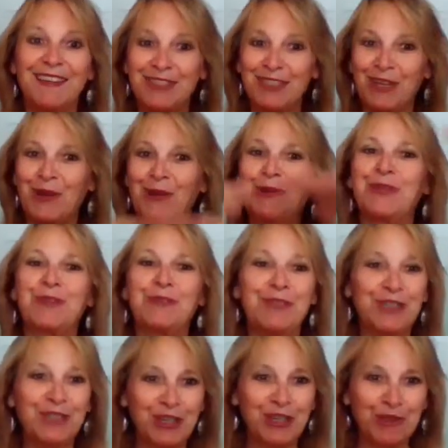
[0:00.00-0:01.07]
And so an
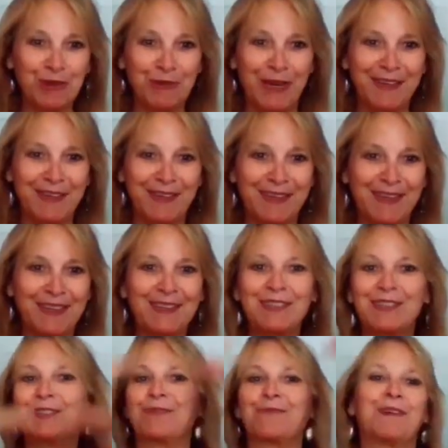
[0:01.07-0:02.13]
initial awakening
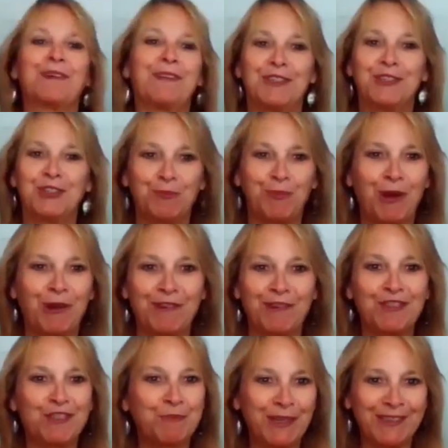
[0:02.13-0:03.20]
is to realize you're part of
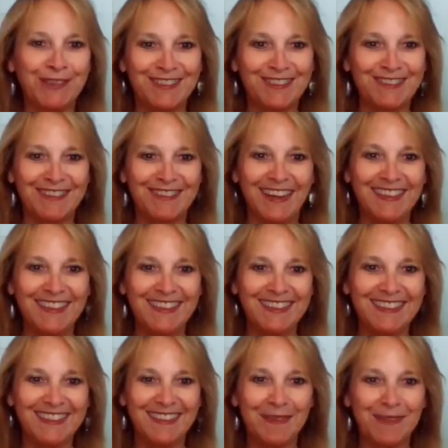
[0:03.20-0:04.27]
spirit, right?
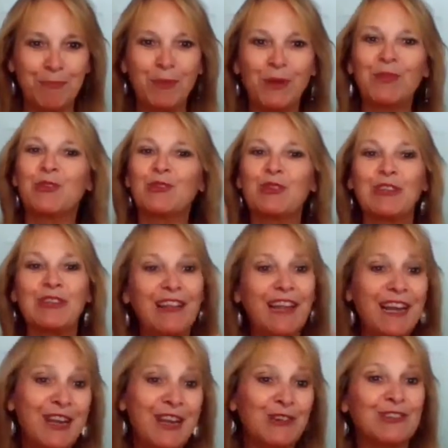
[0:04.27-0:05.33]
Mm-hmm. But
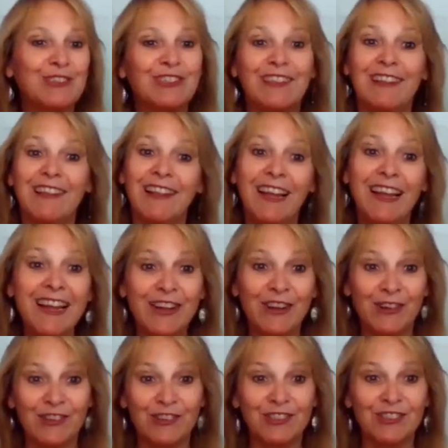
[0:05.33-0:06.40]
layers and
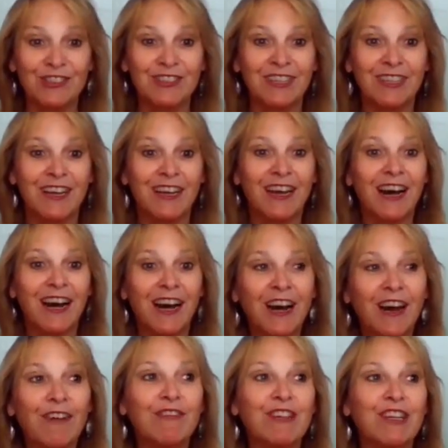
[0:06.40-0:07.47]
layers
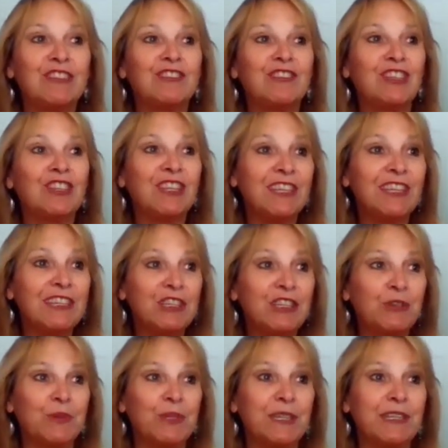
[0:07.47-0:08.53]
of
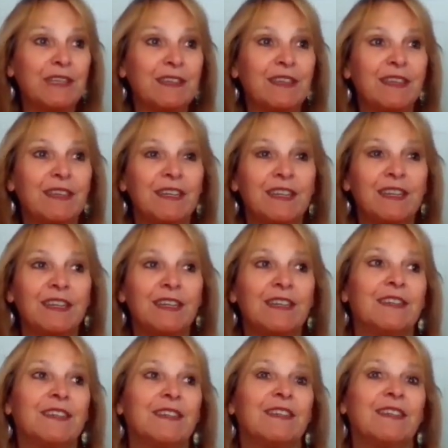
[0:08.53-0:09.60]
continuing
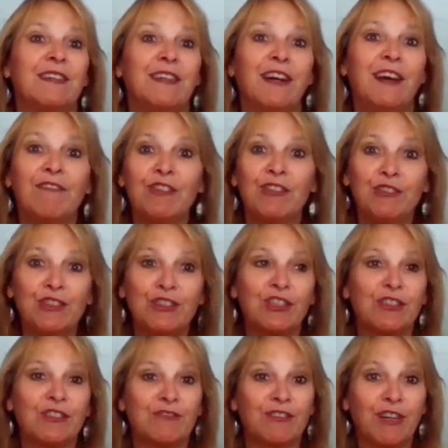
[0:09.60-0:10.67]

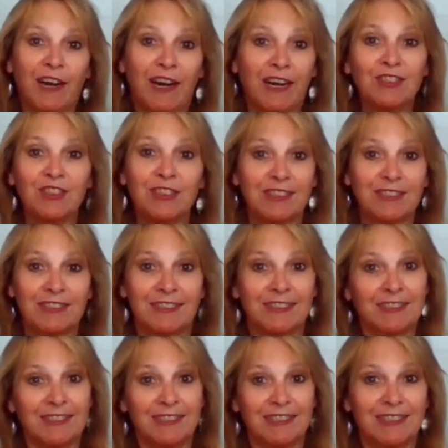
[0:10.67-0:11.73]
evolution of
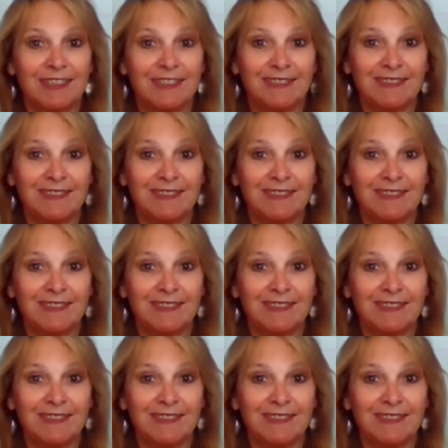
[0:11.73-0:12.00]
consciousness